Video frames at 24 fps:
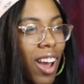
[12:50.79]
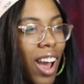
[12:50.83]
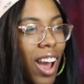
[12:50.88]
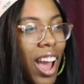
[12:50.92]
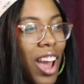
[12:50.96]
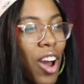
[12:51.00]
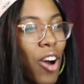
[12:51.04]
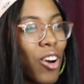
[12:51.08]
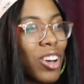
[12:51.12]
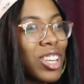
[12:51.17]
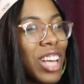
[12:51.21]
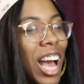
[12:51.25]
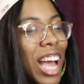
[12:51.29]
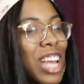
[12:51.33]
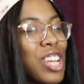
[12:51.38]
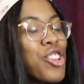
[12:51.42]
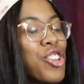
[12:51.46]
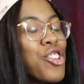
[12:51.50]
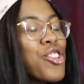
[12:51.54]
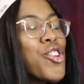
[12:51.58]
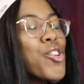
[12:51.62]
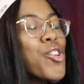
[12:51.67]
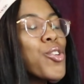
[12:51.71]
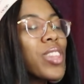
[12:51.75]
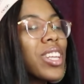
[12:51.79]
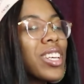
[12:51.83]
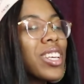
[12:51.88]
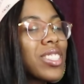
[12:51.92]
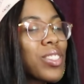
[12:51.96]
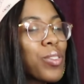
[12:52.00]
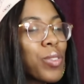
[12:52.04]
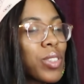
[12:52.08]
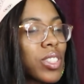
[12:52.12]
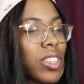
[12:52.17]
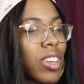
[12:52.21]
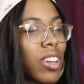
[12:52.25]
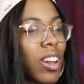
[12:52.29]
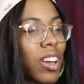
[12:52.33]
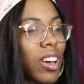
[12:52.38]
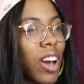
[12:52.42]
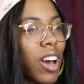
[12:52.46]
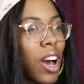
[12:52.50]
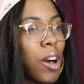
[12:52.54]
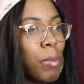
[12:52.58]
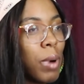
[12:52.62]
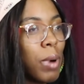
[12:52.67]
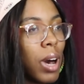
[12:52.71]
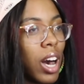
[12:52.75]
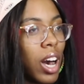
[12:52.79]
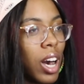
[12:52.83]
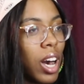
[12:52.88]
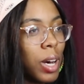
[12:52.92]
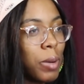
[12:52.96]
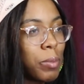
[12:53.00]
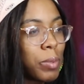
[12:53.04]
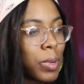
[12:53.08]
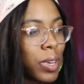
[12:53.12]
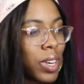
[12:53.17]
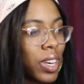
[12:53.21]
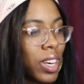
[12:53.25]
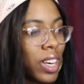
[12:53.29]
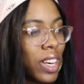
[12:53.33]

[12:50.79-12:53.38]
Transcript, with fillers: I always, I knew this was gonna come up.